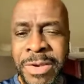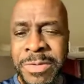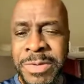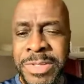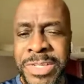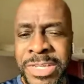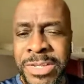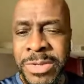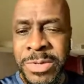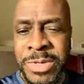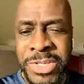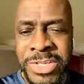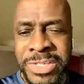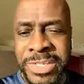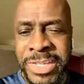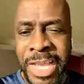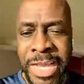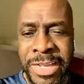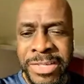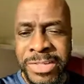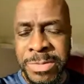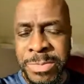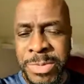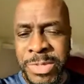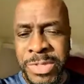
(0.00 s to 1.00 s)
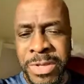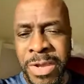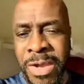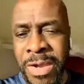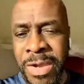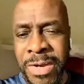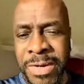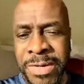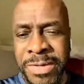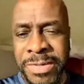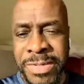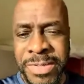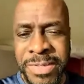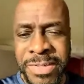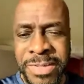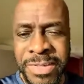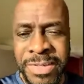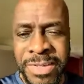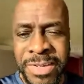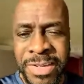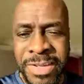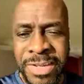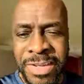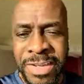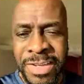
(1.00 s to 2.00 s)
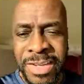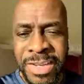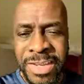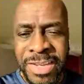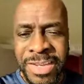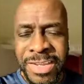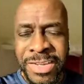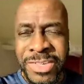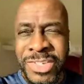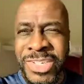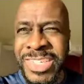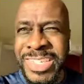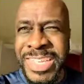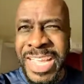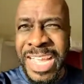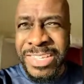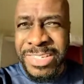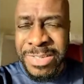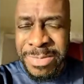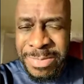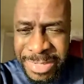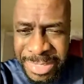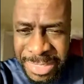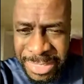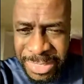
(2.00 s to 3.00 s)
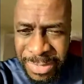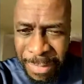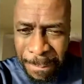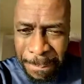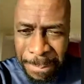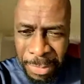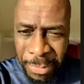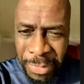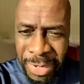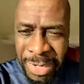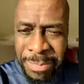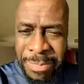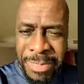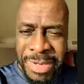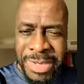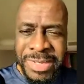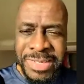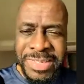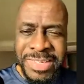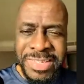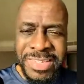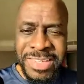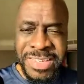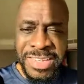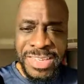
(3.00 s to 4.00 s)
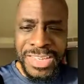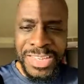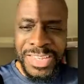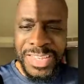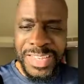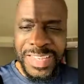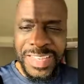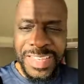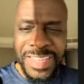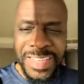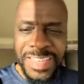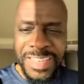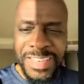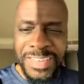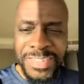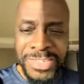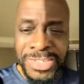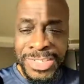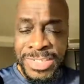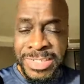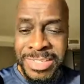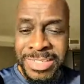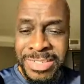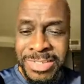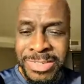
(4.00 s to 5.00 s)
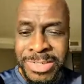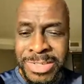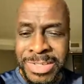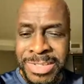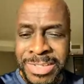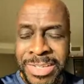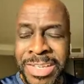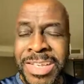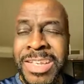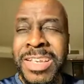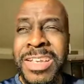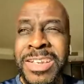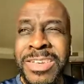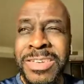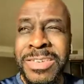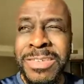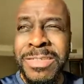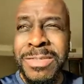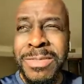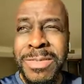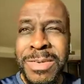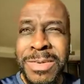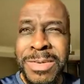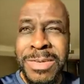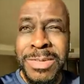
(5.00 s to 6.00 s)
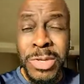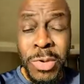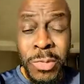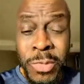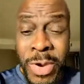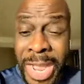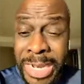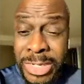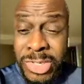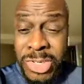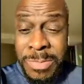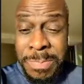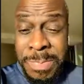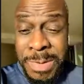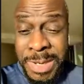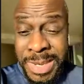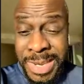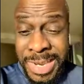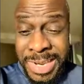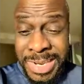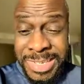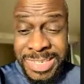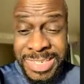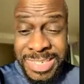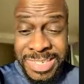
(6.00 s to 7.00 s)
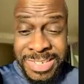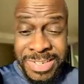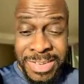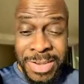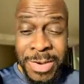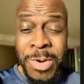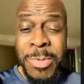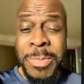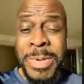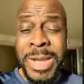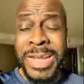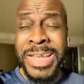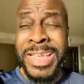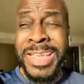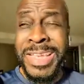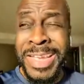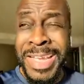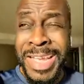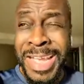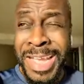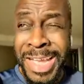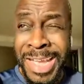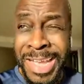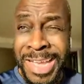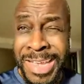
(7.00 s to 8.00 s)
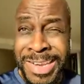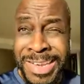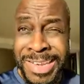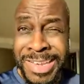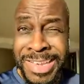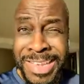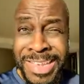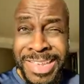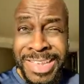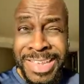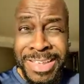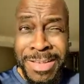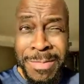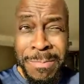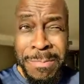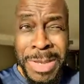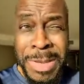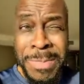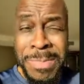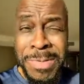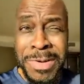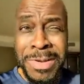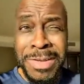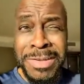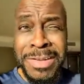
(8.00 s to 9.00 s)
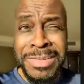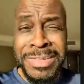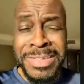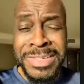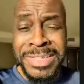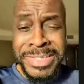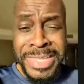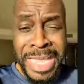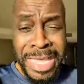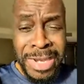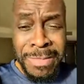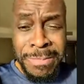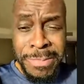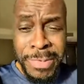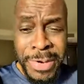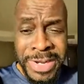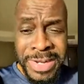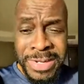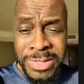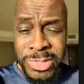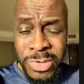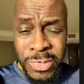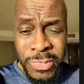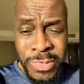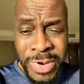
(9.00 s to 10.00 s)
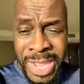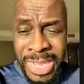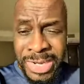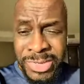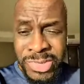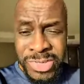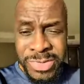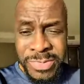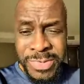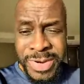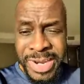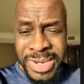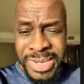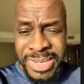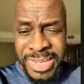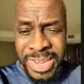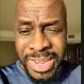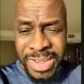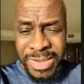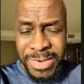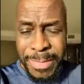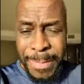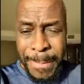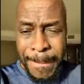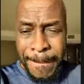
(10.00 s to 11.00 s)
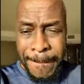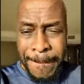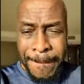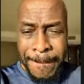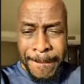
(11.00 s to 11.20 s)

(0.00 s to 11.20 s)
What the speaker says: guarantee you, she's got some scars. She's got some disappointments. She Taraji P. Henson. Oh my God. People are celebrating Taraji right now.